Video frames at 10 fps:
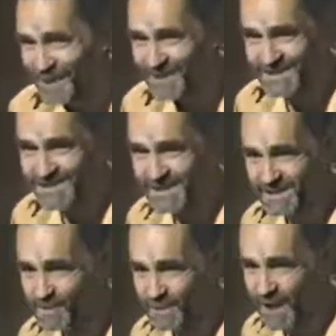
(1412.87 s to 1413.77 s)
I'm not in
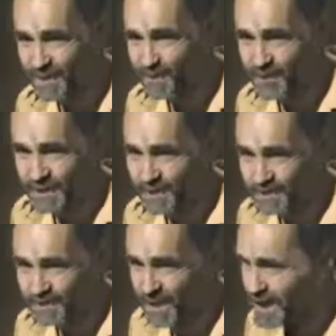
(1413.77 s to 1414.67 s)
the city with the
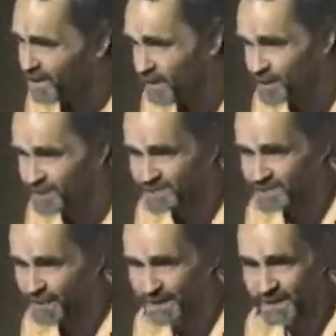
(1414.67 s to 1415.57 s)
automobiles.
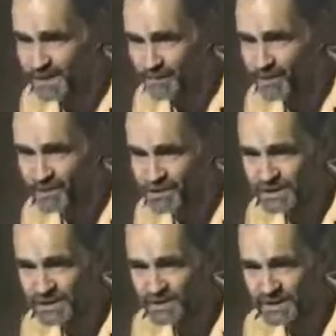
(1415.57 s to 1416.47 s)
Automobiles are making the
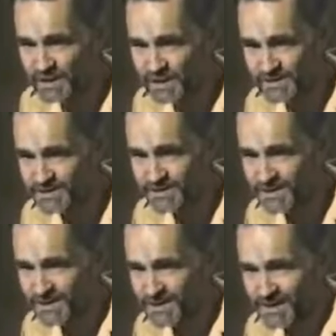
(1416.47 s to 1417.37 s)
pollution that's killing us.
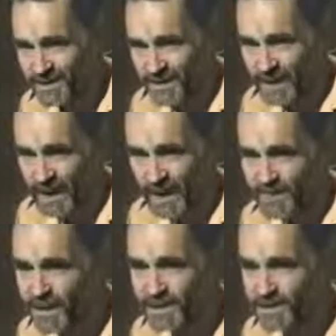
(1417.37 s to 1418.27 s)

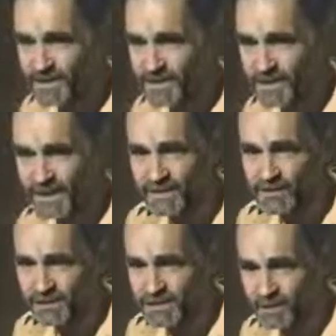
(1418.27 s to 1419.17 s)
I'm not living in
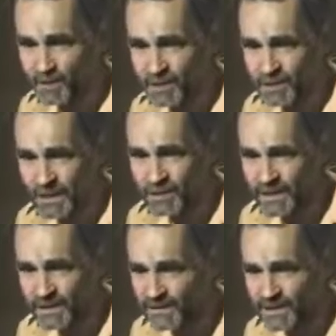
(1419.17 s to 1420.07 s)
the electricity
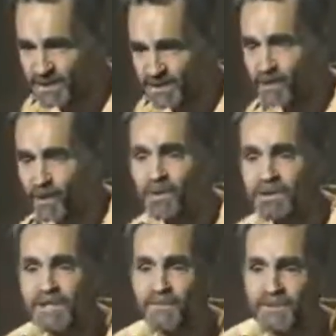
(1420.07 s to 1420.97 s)
world. I'm not living in
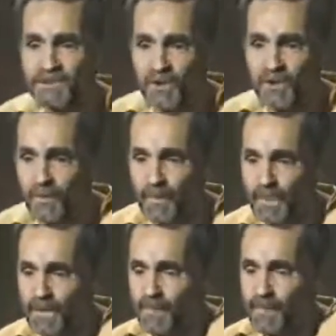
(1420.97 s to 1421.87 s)
the only TV
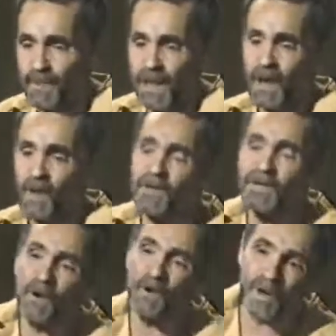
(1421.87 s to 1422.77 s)
show.
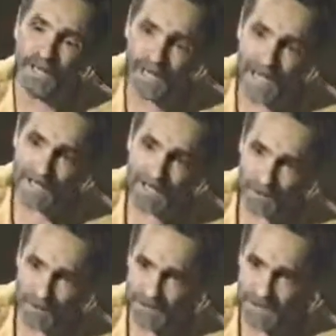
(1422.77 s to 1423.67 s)
I only know one
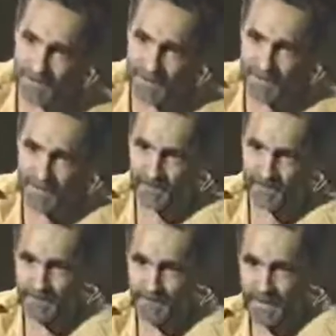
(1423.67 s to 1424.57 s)
guy that owned a TV.